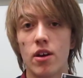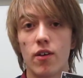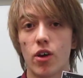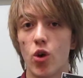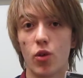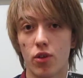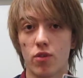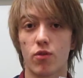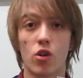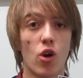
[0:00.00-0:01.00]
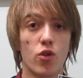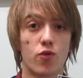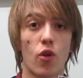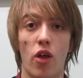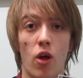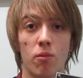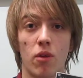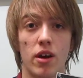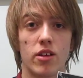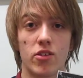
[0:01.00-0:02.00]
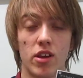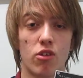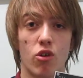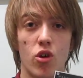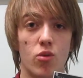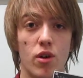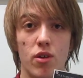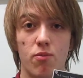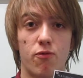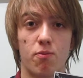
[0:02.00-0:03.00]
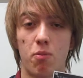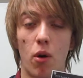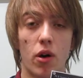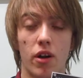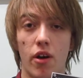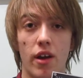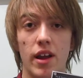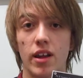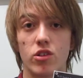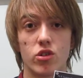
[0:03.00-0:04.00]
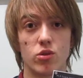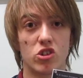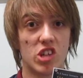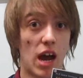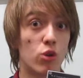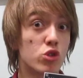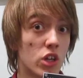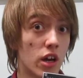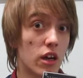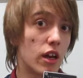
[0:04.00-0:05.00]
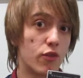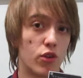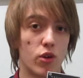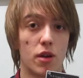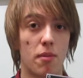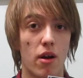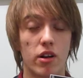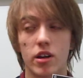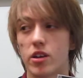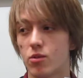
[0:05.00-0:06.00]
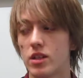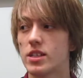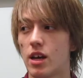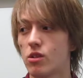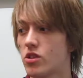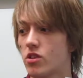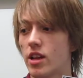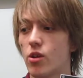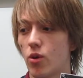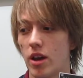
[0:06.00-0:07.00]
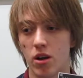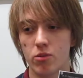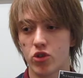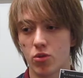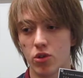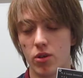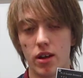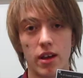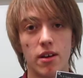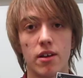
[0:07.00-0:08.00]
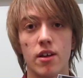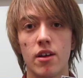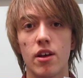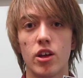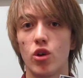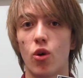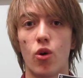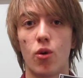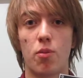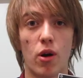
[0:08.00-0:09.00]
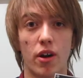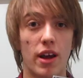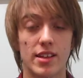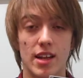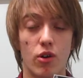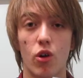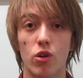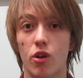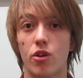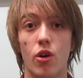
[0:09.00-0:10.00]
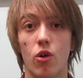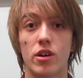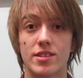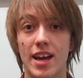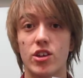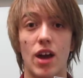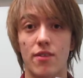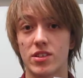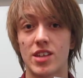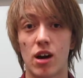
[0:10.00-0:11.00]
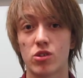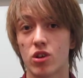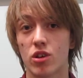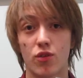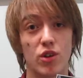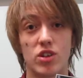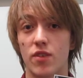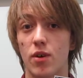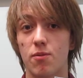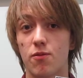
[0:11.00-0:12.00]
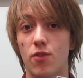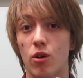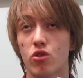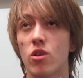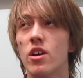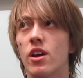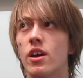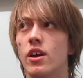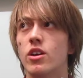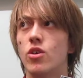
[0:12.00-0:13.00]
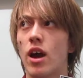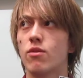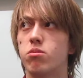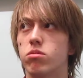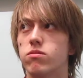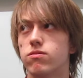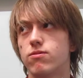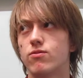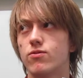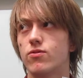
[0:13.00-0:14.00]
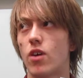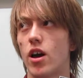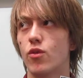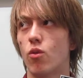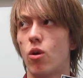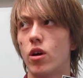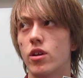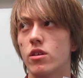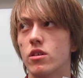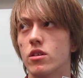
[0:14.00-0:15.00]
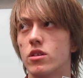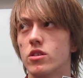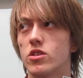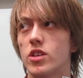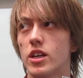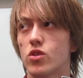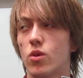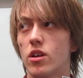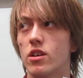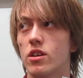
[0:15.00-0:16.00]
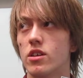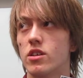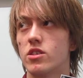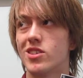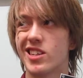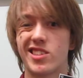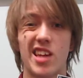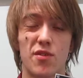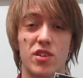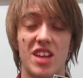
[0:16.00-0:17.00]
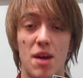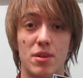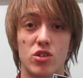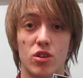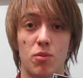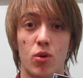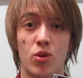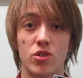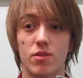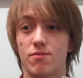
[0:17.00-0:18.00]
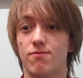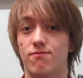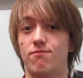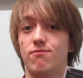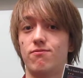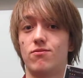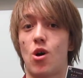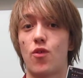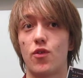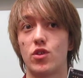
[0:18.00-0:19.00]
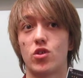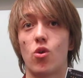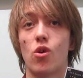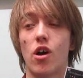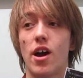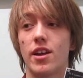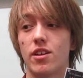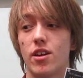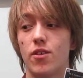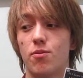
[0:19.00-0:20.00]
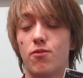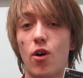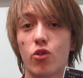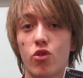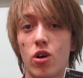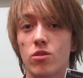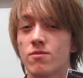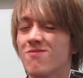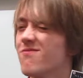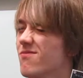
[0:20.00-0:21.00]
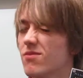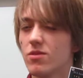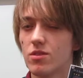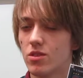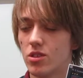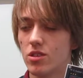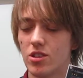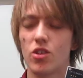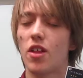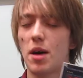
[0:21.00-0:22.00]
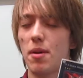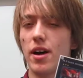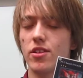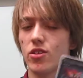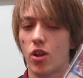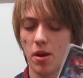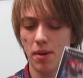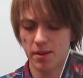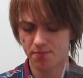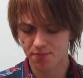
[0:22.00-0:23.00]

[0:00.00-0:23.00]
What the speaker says: Go Full Helm Knight synchro with Boggart Knight into Saucer if you're in America, when Saucer's legal here, I'm sure we'll do it here. Your Boggart Knight is now no longer dead. You have a Saucer on the field, you have a Full Troll. You have 5-1, 6-1, 6-7 damage on the board off of a Tour Guide and a Full Troll. It's not that bad, it's not that bad.